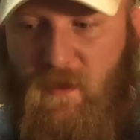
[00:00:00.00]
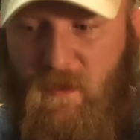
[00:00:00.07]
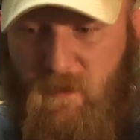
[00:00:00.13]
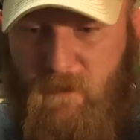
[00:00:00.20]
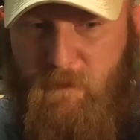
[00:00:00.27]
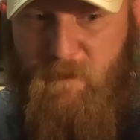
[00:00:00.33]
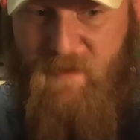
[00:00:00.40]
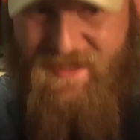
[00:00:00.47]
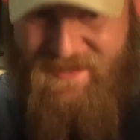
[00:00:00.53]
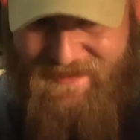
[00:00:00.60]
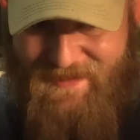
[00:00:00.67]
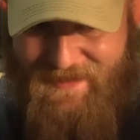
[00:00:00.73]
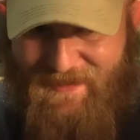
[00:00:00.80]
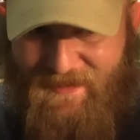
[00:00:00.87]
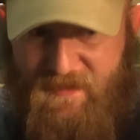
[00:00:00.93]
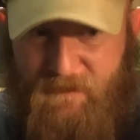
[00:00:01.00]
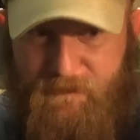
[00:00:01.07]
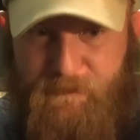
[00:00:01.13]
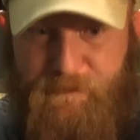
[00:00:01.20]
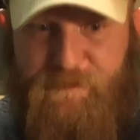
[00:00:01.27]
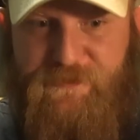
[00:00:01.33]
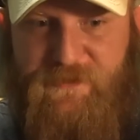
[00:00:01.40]
On Monday,
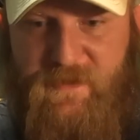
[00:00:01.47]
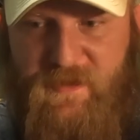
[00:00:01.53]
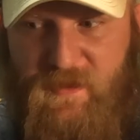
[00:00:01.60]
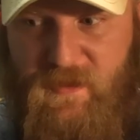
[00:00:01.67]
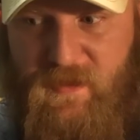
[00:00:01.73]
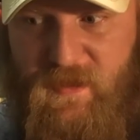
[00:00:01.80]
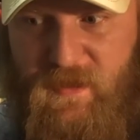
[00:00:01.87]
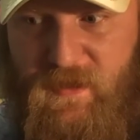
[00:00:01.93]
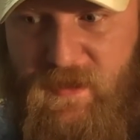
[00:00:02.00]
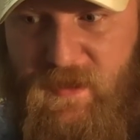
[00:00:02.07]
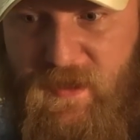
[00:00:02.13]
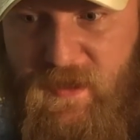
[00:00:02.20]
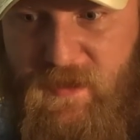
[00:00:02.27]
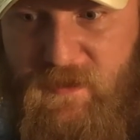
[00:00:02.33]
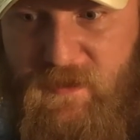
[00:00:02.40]
the